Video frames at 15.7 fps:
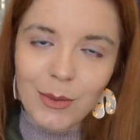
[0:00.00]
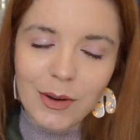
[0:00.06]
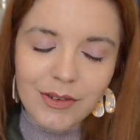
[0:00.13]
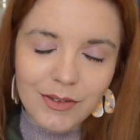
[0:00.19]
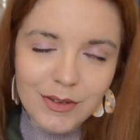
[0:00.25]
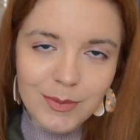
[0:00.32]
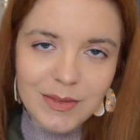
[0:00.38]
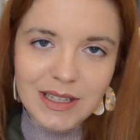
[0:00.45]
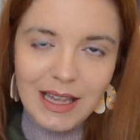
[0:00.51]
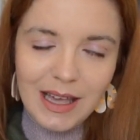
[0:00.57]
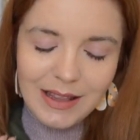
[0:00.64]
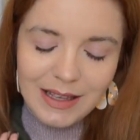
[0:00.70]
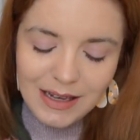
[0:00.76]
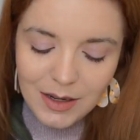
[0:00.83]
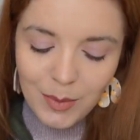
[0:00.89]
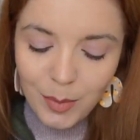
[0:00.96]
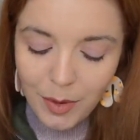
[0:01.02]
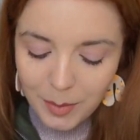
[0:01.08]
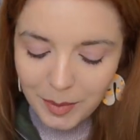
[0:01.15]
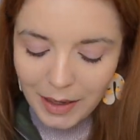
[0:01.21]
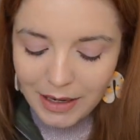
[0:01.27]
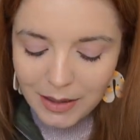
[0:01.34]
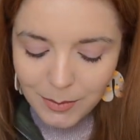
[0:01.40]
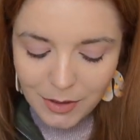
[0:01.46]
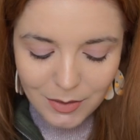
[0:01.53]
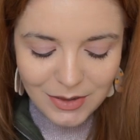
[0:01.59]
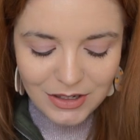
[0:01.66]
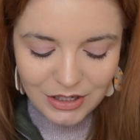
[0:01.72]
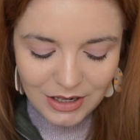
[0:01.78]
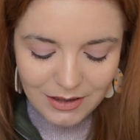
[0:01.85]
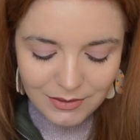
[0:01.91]
one of them together in a pot behind me on
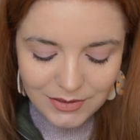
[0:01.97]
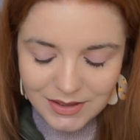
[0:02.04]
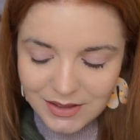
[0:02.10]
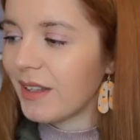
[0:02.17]
my shelves.